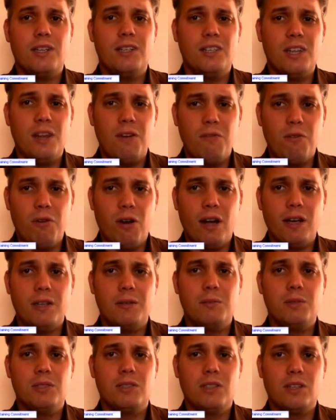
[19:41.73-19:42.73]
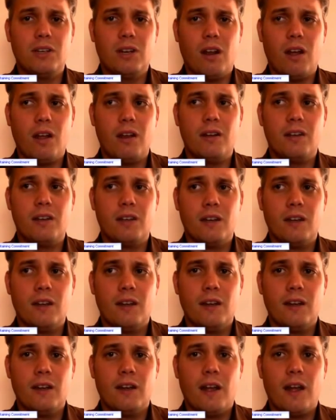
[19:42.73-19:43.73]
Is that right, Mr. Client?
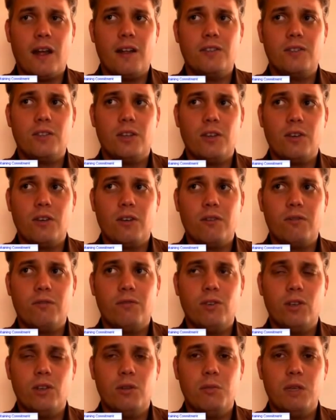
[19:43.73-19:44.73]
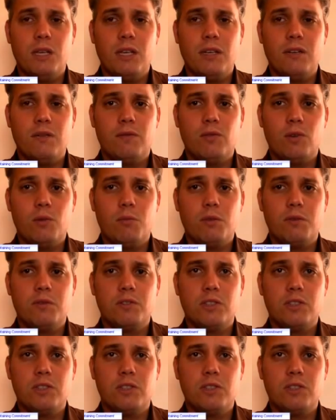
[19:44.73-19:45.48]
And so you're confirming in the form of